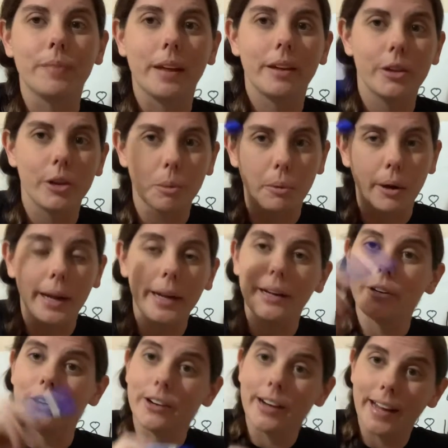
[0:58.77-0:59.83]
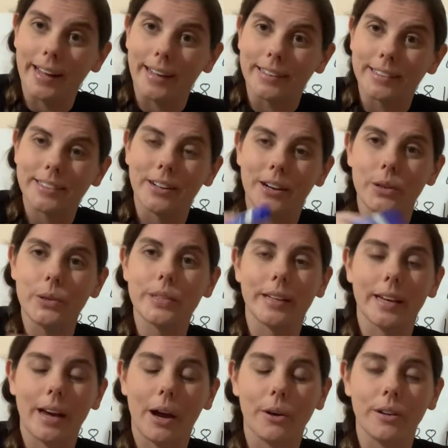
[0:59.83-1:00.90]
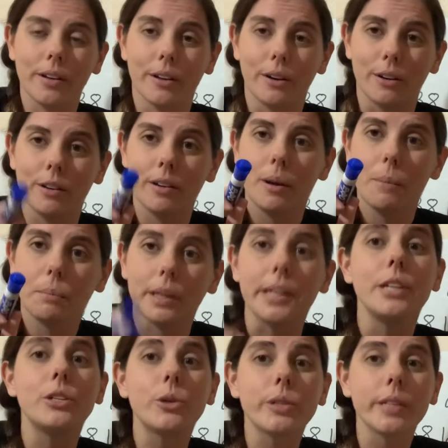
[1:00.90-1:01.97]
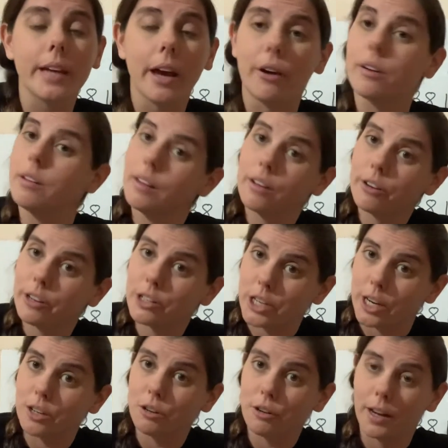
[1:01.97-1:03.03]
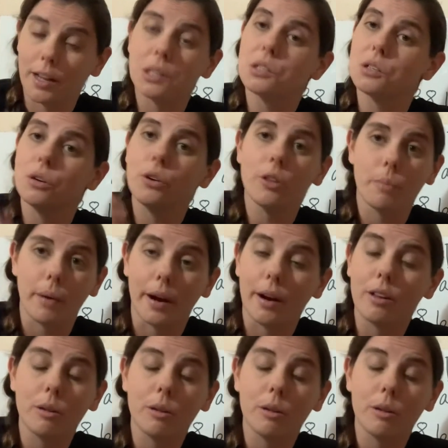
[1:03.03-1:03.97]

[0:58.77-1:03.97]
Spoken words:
your brain in your hand, not using a calculator. Please use a calculator to check your answer or the back of the